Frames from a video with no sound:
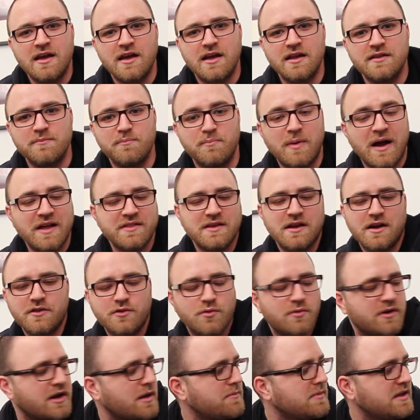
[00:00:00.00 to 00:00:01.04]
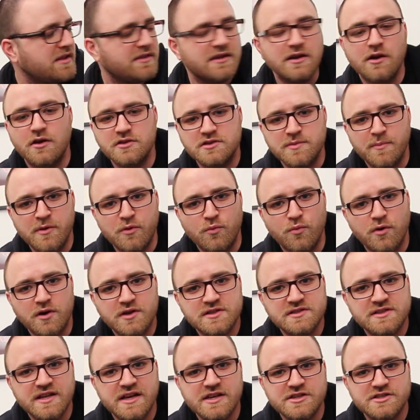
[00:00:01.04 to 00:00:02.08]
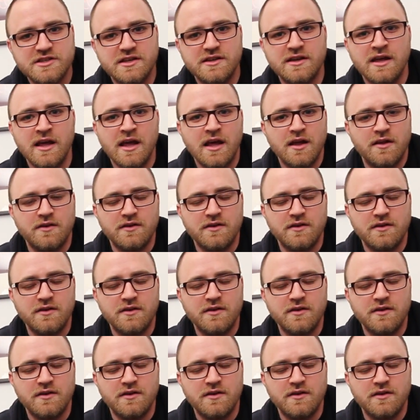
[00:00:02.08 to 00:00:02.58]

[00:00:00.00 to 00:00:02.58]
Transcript: And by the other one, I mean the ultimate workstation.